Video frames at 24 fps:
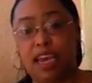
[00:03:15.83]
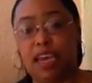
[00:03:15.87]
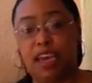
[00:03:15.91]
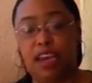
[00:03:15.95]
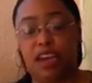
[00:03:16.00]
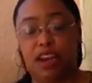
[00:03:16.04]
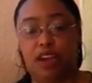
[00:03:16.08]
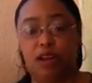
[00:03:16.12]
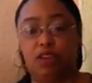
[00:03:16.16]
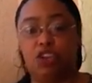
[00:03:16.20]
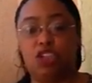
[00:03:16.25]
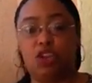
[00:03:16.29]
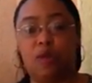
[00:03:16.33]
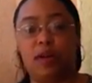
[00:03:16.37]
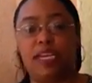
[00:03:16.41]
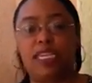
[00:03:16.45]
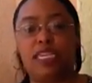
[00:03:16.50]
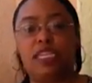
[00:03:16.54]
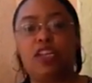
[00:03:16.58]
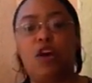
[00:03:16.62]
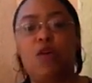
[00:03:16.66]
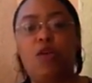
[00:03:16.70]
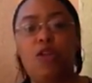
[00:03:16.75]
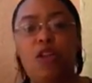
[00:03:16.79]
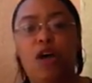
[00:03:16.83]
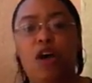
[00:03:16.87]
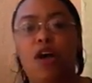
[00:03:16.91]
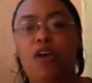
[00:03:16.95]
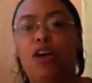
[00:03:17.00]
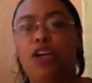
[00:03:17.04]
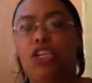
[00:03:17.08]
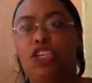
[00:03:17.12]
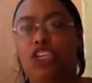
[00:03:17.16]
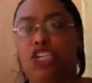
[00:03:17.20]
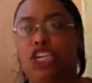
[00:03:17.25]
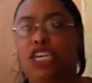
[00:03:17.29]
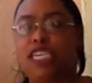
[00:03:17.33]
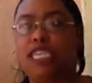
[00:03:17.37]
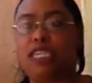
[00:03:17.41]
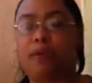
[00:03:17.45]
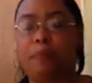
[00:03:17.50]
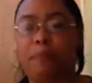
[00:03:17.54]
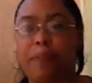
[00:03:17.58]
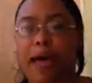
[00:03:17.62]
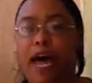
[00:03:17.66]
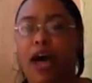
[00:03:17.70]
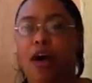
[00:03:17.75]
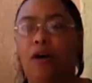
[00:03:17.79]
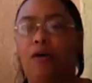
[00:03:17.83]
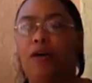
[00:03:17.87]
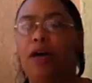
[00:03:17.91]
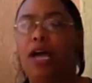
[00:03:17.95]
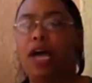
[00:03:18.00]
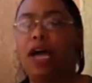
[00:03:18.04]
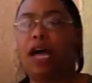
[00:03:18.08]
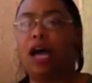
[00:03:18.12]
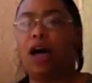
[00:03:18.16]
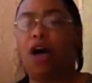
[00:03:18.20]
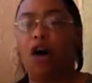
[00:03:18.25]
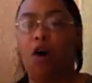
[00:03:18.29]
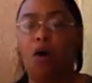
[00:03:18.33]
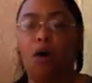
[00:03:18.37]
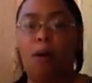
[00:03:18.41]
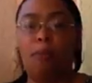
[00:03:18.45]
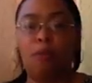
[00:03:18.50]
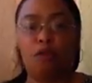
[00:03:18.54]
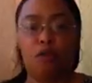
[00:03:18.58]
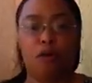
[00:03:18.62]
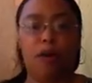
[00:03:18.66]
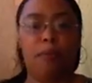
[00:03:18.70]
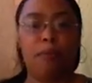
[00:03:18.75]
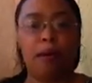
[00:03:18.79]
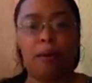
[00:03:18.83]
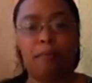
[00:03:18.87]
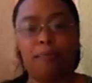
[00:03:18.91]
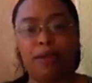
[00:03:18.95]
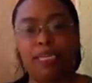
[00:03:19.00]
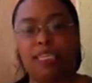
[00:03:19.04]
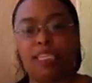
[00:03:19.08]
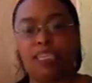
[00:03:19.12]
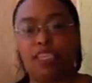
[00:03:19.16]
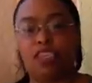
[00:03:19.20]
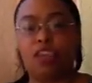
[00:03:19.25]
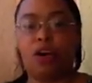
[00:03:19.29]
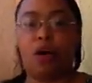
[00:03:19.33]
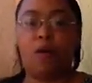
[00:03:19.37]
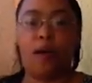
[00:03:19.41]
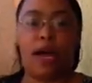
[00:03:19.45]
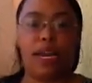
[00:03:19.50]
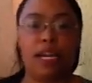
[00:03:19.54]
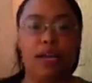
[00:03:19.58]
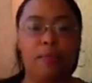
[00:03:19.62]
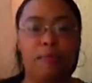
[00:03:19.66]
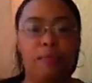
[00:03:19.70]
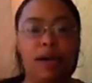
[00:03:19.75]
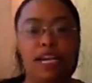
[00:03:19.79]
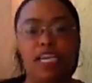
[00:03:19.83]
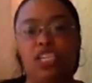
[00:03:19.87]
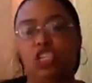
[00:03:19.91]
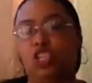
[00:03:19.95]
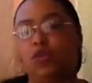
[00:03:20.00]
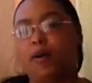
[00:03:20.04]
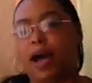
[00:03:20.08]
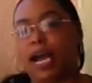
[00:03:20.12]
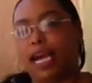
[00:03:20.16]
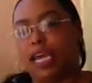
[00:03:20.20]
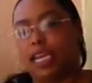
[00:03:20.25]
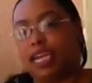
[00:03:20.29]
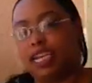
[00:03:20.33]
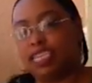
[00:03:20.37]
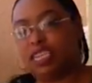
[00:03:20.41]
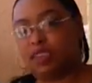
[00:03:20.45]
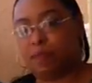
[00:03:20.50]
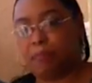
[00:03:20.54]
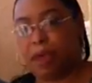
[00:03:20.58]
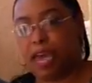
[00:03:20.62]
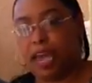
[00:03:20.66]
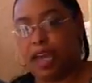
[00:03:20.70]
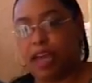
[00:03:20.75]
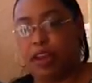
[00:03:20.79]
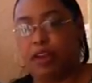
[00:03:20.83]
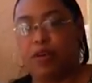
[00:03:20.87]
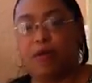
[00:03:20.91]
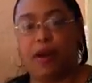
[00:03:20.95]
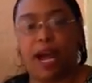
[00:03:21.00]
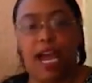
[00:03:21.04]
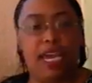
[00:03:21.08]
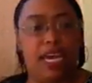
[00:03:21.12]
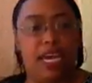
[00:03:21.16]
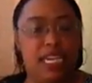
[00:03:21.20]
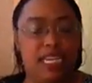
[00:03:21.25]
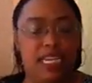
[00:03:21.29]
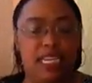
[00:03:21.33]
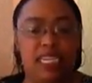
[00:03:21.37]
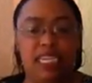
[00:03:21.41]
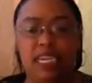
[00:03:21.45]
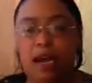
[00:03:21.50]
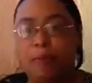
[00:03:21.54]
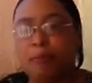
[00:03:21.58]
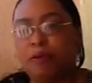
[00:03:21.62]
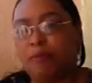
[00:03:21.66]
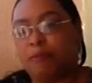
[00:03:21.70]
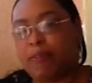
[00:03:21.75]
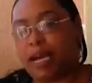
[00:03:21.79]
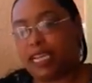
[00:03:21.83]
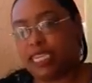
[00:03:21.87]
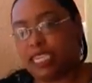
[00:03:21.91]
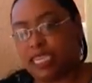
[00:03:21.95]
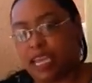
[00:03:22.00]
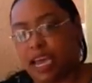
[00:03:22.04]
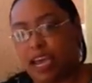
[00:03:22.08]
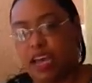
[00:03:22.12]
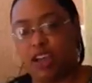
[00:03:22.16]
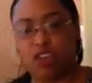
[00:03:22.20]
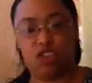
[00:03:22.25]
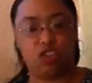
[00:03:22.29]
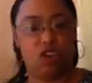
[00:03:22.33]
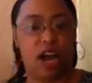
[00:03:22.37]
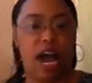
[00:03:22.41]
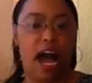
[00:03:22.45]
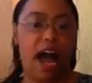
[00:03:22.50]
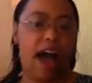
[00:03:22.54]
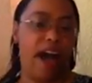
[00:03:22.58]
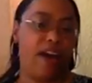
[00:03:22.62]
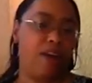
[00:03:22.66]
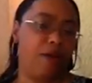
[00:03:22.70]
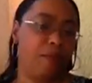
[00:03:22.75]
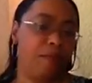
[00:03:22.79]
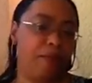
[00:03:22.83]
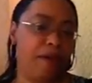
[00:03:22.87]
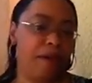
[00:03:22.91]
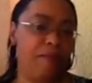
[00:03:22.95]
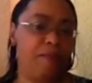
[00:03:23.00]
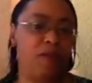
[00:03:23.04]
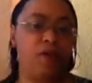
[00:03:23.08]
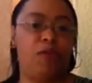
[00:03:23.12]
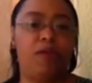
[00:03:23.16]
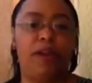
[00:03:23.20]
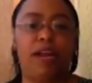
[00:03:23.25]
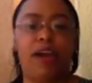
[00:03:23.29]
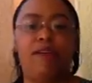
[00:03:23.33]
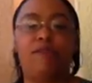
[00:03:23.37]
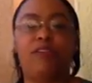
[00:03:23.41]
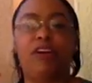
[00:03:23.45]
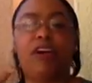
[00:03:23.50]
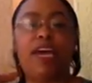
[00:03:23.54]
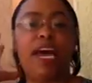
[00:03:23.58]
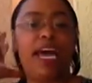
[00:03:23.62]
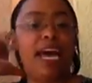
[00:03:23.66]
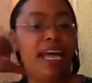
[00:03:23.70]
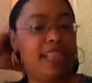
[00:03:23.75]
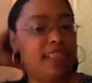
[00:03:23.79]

You know, so it's no longer just about, oh, I'm growing my business. Oh, I need money so I can expand, or I can double my sales or hire people, whatever.